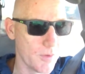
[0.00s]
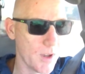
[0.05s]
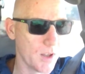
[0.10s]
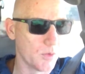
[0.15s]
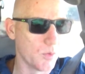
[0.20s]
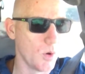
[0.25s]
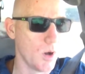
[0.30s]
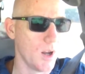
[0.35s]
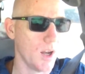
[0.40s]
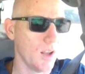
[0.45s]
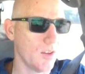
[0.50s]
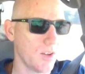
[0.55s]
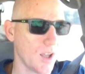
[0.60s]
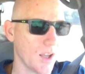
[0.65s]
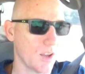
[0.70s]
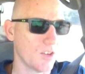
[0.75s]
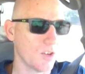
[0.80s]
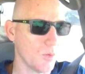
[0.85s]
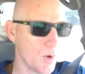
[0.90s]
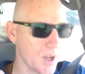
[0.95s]
As one, he's
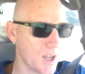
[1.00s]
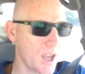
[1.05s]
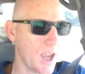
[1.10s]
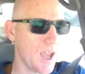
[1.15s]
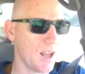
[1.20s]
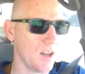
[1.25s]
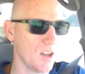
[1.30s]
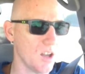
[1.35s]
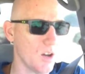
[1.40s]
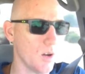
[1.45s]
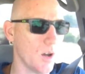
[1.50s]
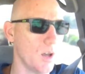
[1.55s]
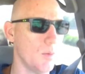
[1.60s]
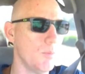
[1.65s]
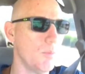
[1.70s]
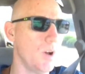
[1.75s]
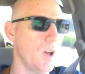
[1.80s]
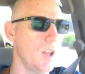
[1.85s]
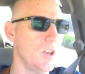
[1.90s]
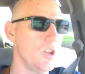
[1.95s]
like, so we can do it,
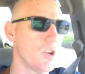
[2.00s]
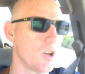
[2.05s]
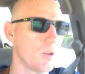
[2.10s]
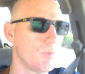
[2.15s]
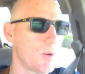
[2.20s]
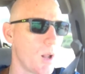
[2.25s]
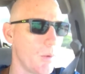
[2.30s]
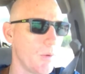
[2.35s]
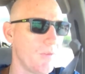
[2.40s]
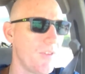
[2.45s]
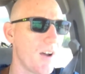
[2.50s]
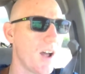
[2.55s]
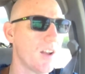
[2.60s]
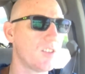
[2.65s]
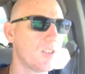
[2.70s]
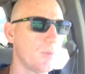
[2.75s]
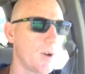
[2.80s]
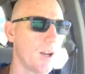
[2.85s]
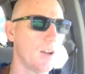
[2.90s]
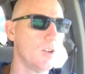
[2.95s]
but you can probably find
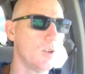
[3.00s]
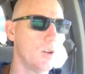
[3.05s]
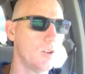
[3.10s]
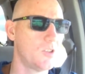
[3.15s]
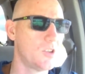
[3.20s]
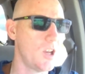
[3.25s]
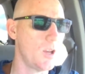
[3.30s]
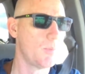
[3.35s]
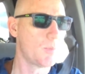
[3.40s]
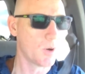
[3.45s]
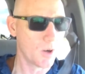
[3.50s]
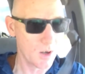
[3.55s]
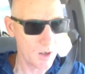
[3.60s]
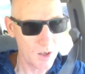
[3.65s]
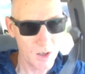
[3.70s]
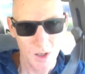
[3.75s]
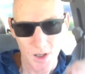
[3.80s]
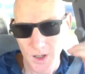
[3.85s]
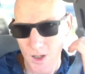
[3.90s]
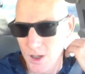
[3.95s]
somebody to do it cheaper.
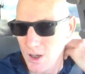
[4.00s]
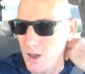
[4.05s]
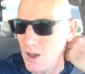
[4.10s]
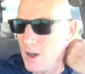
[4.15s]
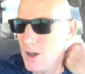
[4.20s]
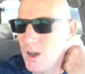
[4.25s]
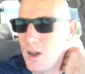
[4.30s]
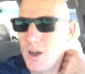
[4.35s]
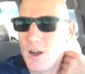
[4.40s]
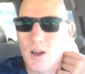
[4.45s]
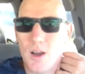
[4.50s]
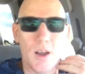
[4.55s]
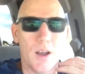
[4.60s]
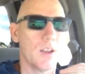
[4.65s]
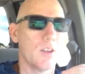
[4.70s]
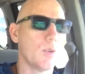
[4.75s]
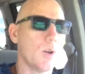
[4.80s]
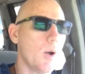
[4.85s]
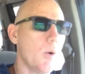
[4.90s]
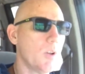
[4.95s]

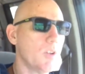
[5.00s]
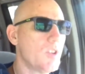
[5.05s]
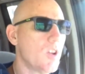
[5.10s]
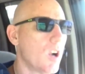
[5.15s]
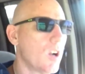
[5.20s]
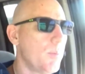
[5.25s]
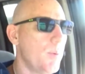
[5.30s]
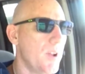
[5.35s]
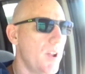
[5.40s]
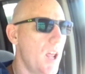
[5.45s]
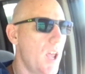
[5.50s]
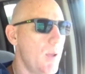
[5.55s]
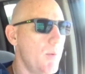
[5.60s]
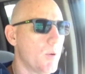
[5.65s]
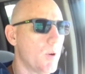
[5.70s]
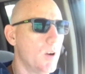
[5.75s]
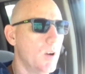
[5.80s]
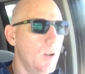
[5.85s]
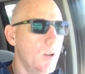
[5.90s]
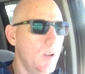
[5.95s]
So I went and talked to my
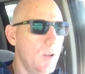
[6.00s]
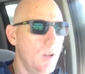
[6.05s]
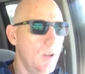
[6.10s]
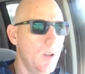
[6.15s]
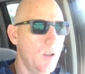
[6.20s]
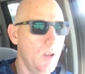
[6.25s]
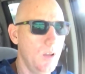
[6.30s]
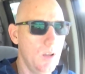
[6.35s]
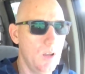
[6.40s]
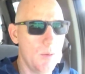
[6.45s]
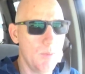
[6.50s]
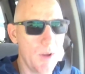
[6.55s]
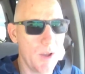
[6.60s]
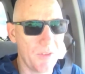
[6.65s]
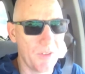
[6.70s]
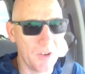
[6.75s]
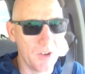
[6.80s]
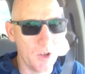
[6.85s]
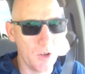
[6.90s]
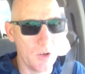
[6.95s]
neighbor about
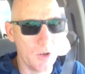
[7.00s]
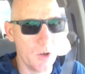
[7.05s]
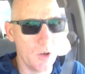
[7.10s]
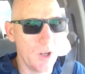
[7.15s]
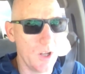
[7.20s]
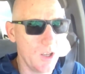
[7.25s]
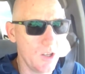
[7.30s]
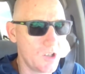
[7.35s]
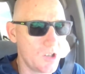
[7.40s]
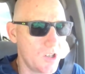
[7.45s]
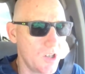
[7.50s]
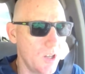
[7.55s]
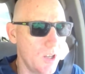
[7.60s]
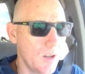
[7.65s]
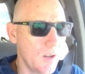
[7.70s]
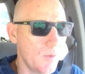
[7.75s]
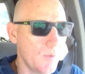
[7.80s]
the dude doing his shit,